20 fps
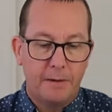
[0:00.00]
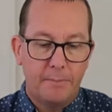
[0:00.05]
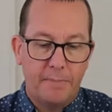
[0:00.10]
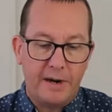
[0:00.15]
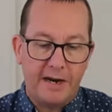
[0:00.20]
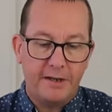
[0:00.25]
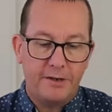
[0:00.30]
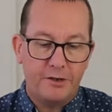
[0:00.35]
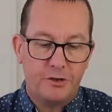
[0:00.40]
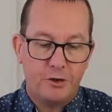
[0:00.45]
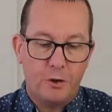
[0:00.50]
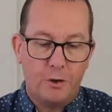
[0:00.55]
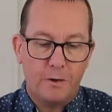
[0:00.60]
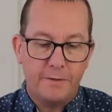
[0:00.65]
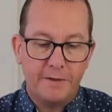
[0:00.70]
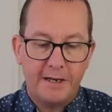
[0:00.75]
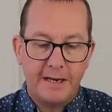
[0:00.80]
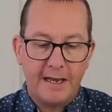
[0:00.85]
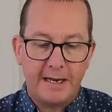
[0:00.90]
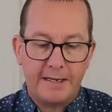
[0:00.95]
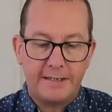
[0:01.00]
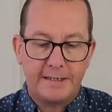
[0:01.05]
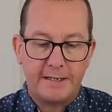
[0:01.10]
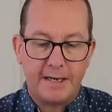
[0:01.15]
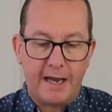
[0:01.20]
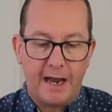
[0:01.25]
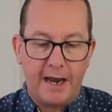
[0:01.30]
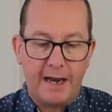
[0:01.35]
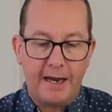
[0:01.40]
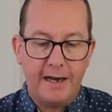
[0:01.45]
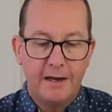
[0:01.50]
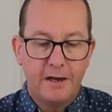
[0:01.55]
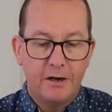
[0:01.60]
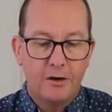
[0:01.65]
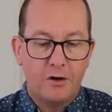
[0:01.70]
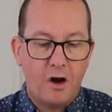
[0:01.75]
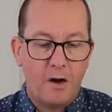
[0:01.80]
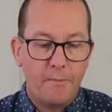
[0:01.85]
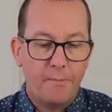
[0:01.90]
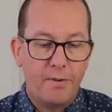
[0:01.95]
But at dawn the next day,
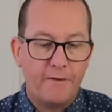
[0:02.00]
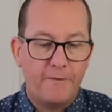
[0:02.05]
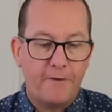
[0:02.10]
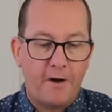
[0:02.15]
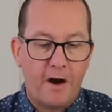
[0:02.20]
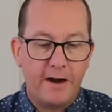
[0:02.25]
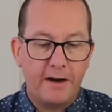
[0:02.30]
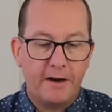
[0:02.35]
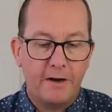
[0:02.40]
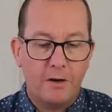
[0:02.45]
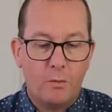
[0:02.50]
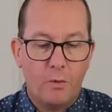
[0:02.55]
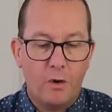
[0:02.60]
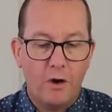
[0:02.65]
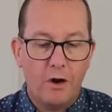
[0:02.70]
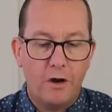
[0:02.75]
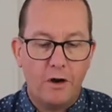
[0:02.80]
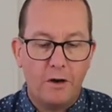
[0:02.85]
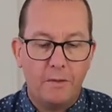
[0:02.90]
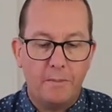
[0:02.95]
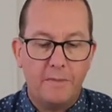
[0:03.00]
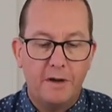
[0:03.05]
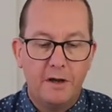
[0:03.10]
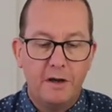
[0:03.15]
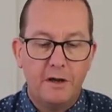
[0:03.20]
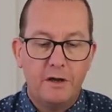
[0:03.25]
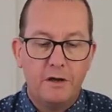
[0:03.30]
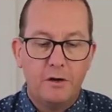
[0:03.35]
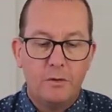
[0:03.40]
God provided a worm